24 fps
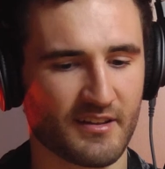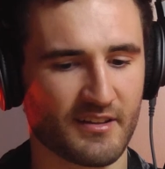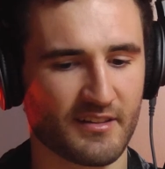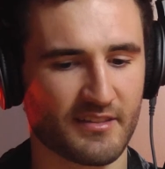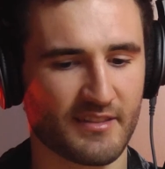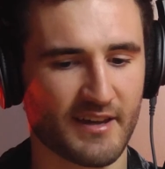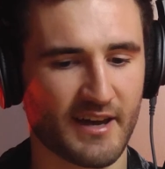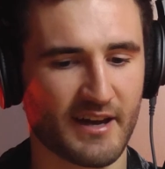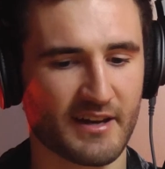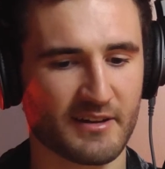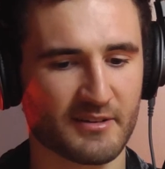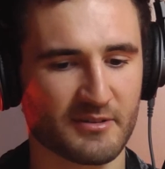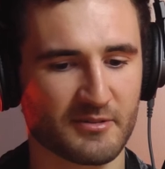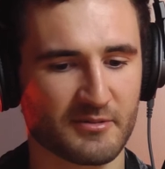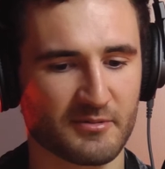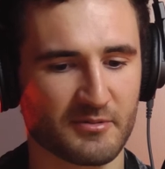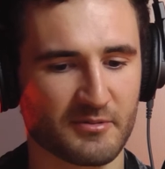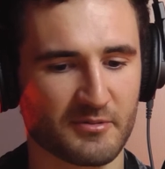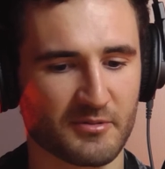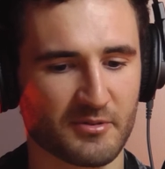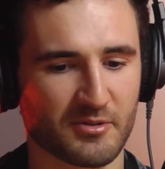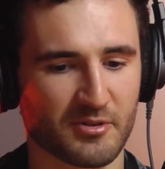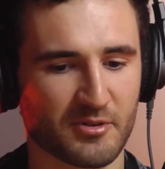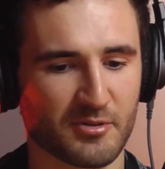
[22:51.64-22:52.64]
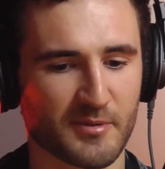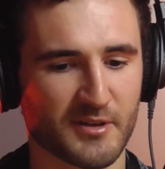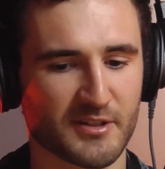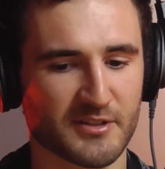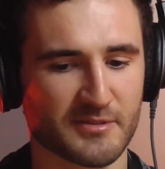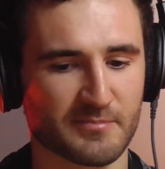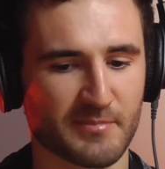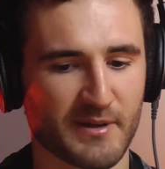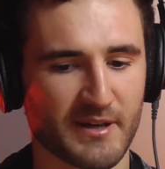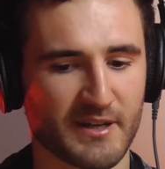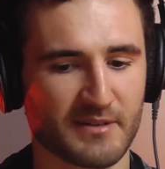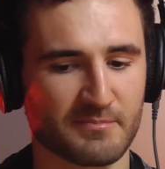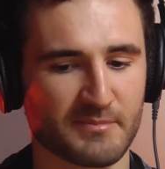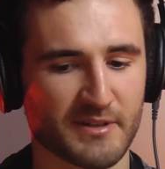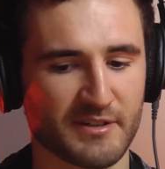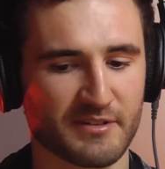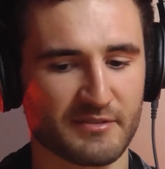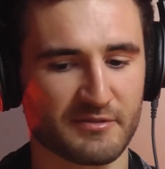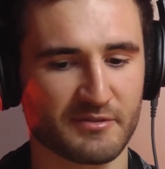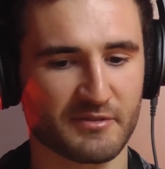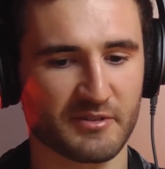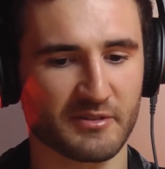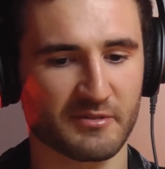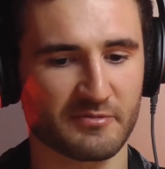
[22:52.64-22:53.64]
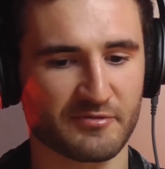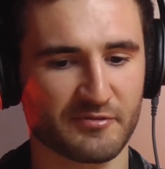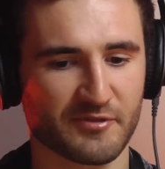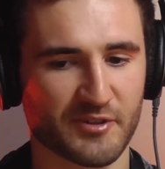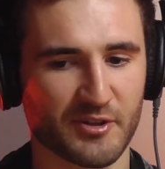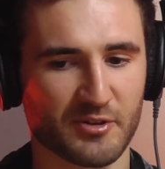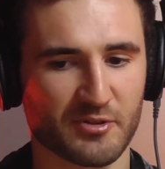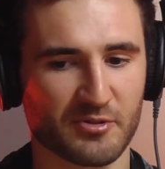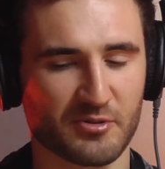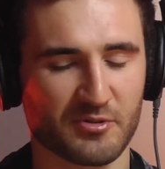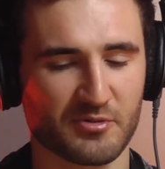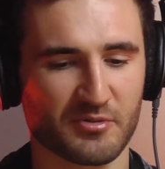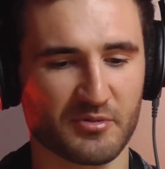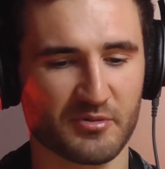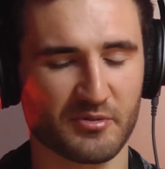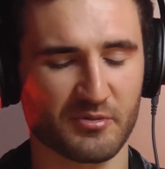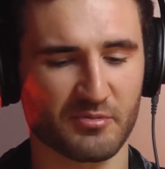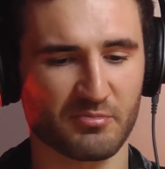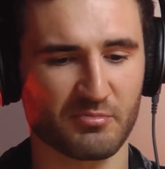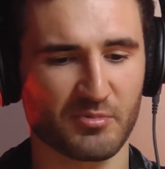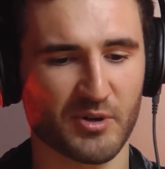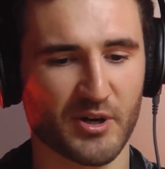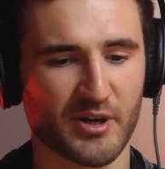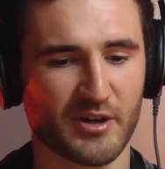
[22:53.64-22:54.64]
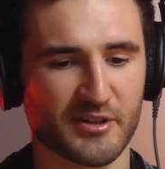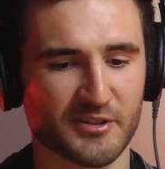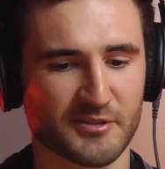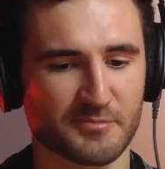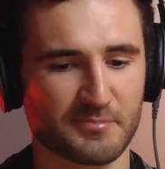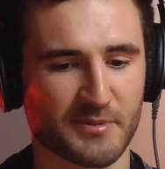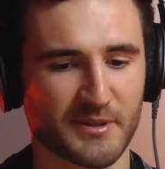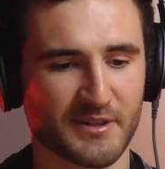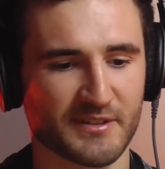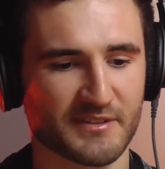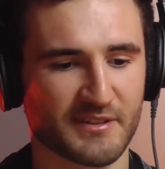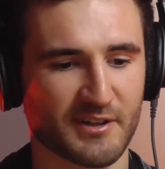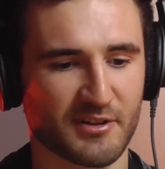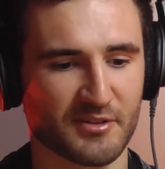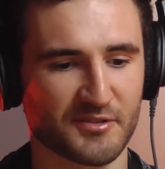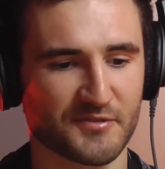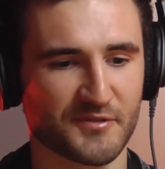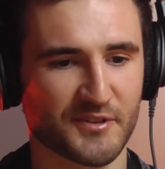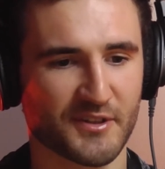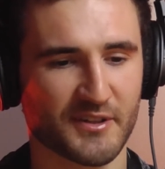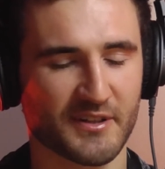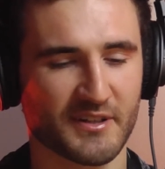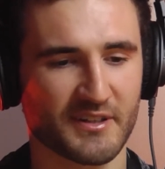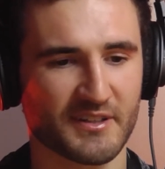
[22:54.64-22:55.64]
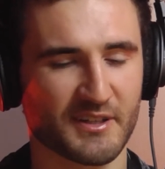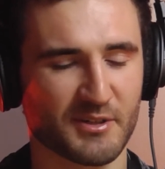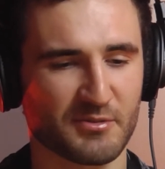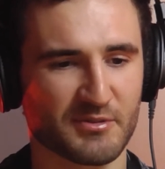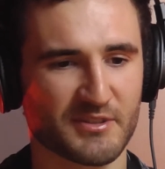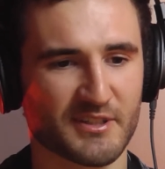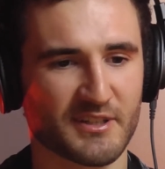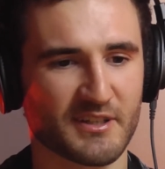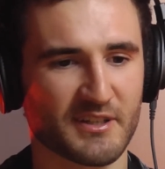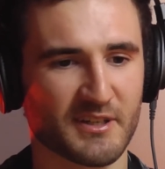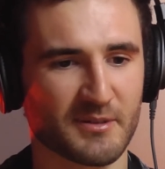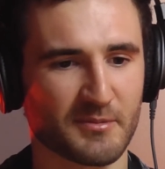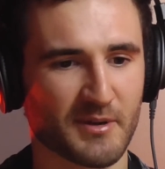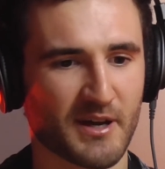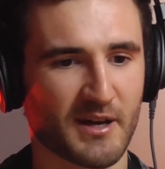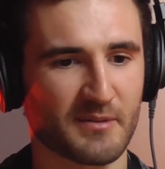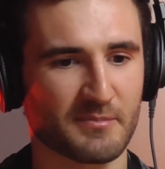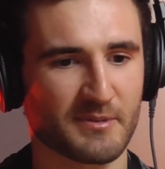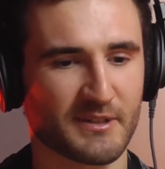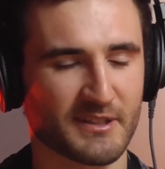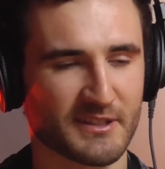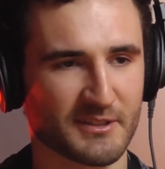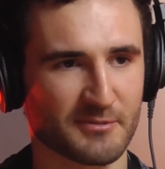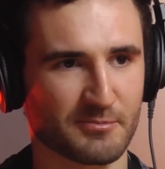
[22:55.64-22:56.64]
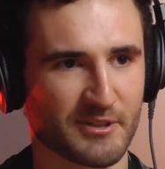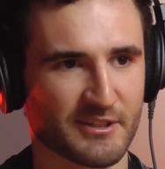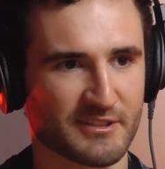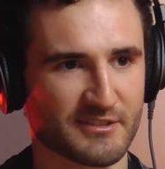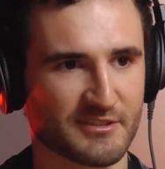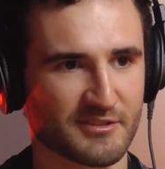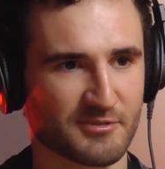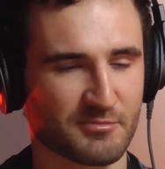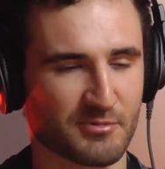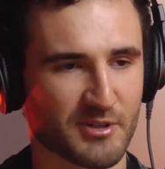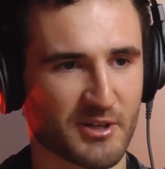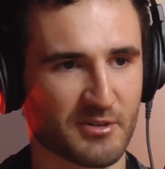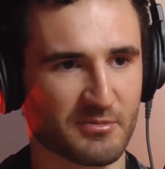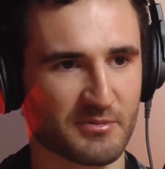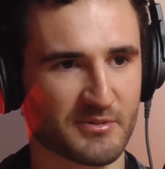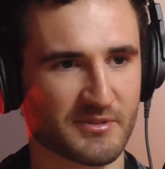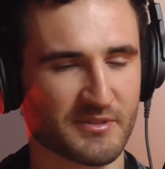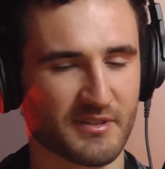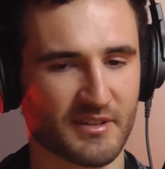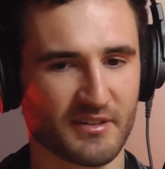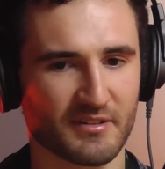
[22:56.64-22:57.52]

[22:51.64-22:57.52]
that almost made me feel worse because I was feeling guilty about being depressed as well.